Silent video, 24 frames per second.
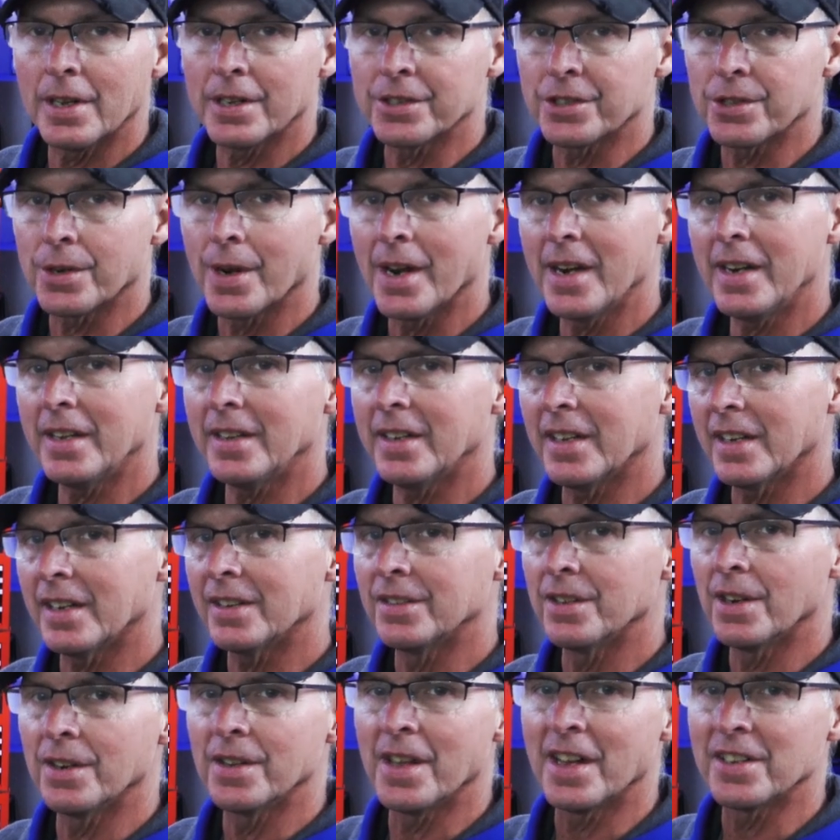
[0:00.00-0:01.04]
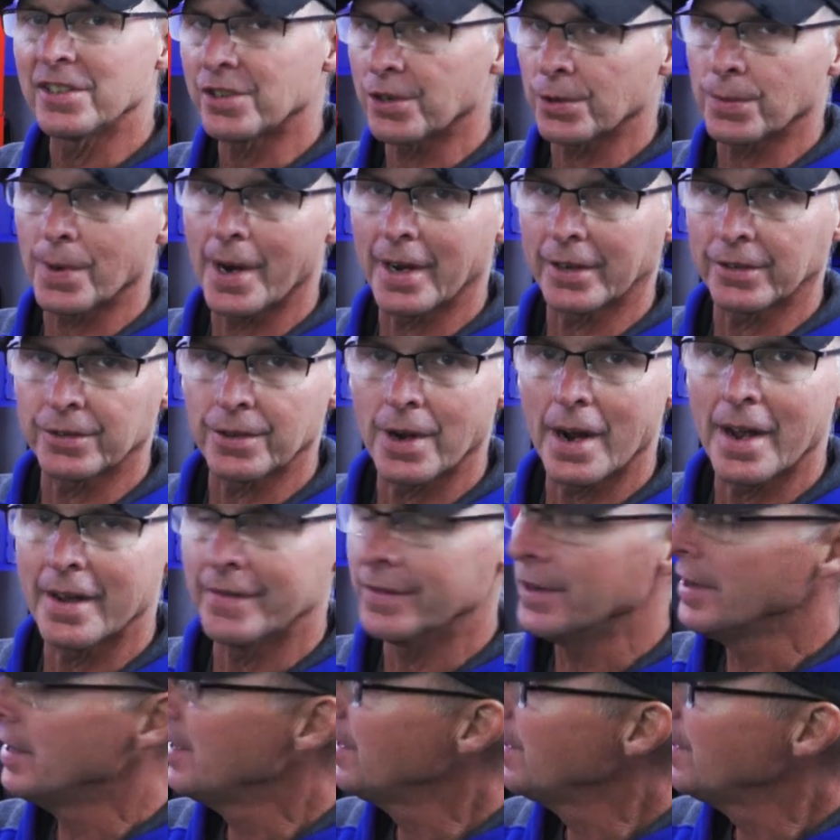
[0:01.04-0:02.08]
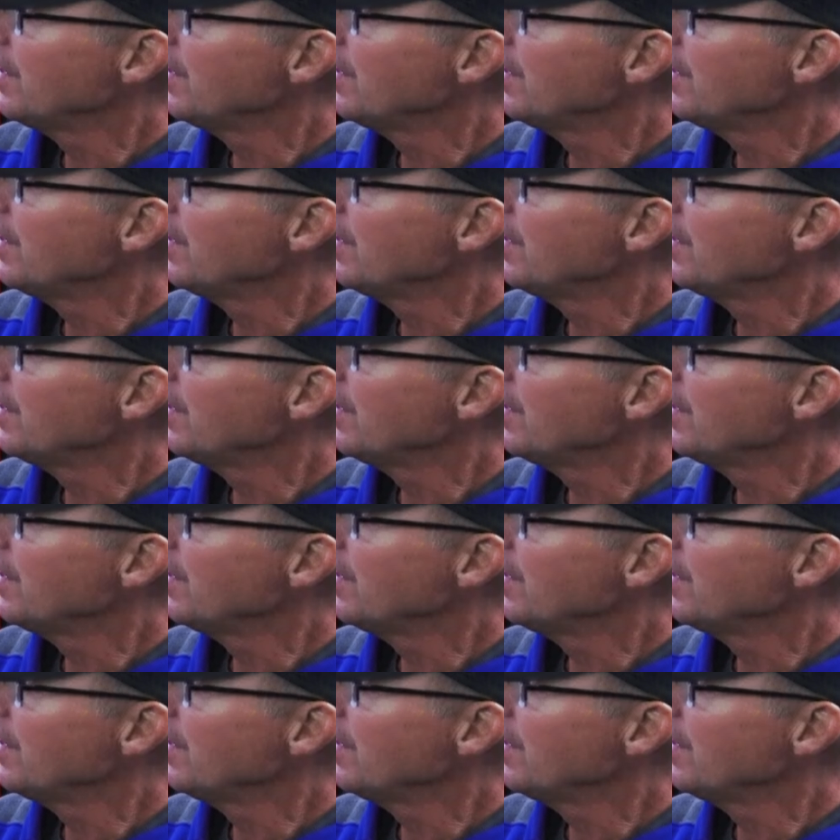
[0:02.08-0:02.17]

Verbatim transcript: clutch or anything in there. That's direct drive.